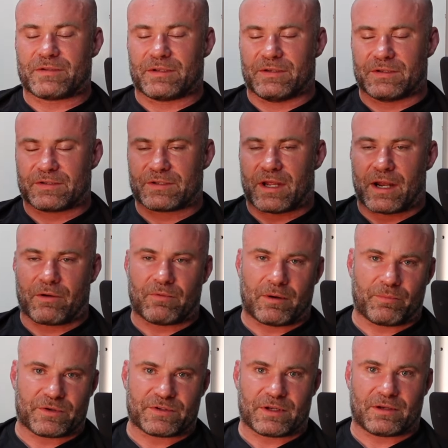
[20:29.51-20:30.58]
It does not
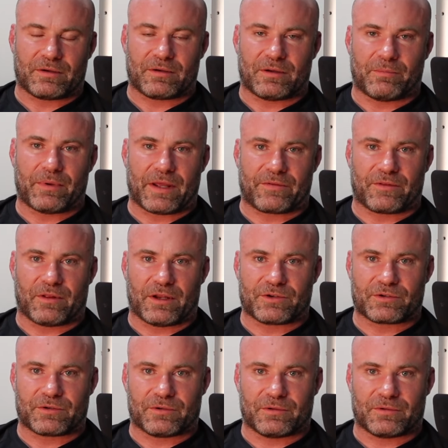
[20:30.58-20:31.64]
represent a
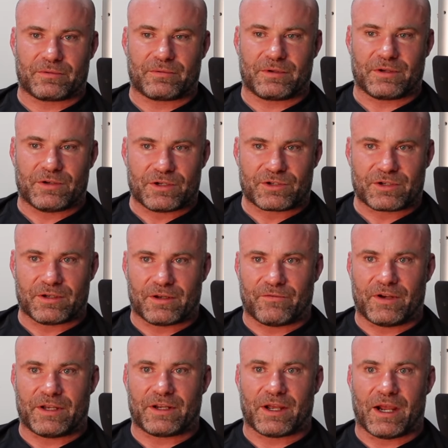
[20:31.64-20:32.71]
pathological condition of
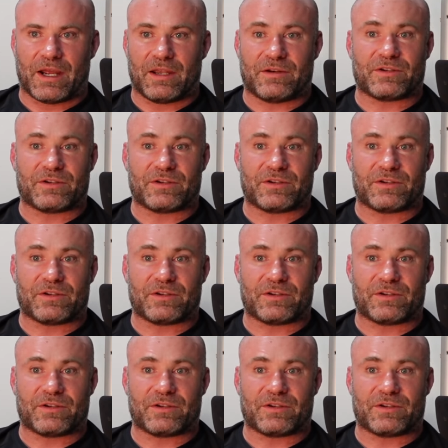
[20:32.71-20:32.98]
any kind.